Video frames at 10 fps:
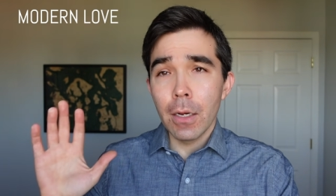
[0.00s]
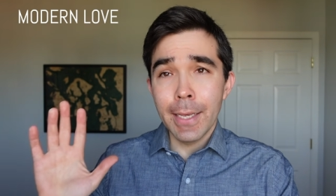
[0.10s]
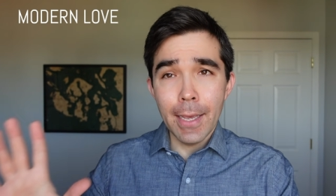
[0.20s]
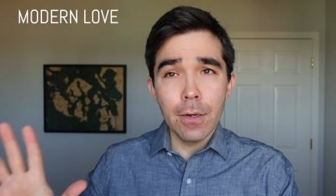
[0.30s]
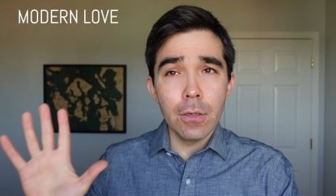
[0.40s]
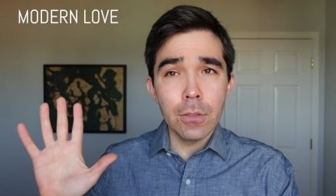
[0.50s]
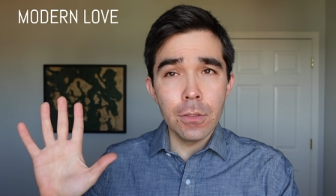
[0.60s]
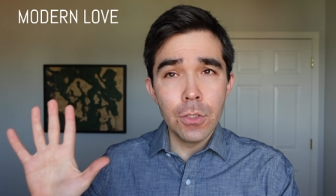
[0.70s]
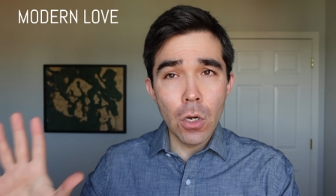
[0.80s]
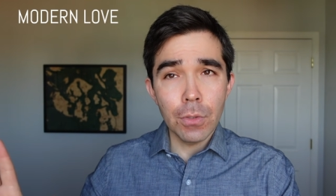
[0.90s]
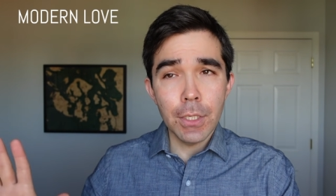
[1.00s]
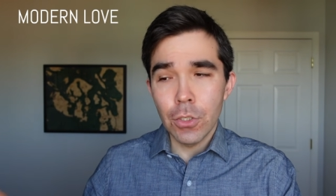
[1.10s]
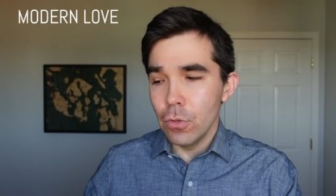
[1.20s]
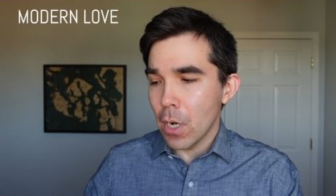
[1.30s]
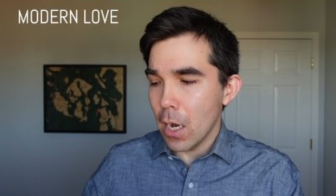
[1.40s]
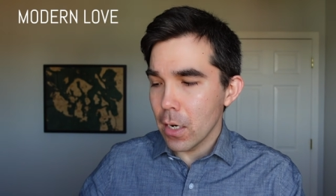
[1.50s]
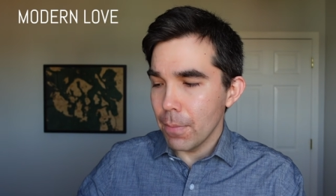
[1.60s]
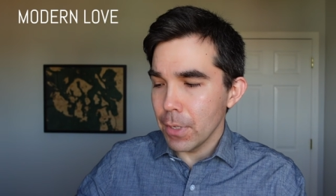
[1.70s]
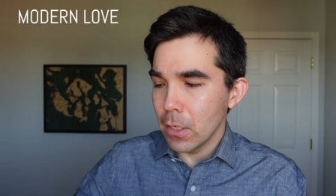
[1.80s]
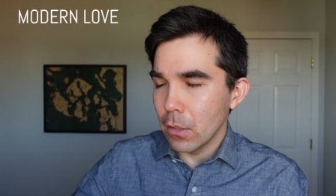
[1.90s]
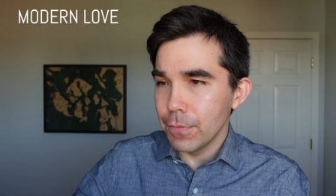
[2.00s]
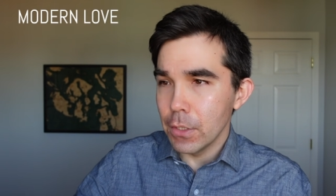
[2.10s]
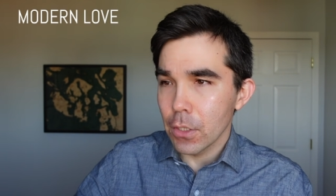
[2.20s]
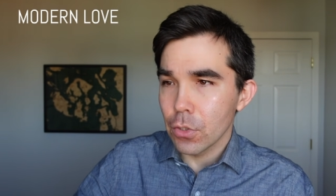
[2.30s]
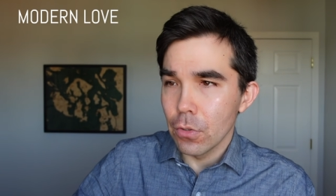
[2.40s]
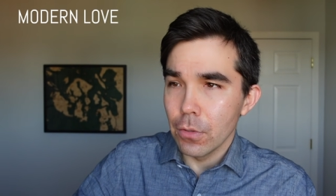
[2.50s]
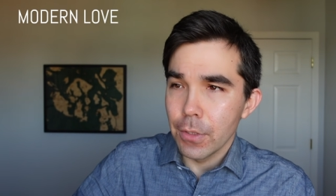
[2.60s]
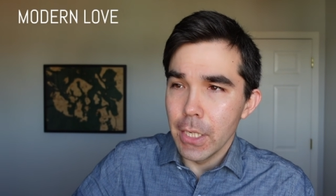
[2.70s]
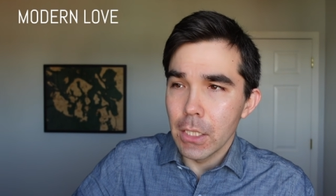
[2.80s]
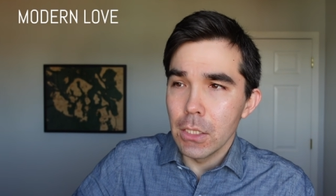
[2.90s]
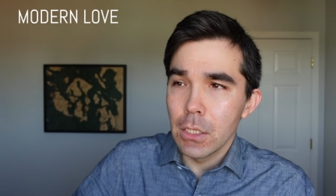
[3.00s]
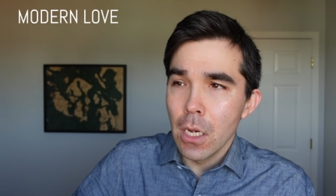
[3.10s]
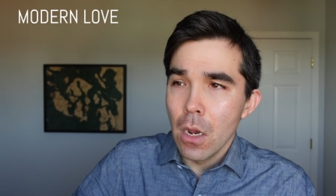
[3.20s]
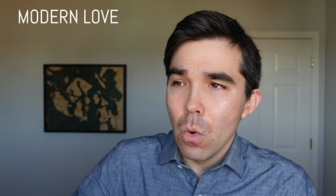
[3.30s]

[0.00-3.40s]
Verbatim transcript: Again, don't get too caught up in all these external things.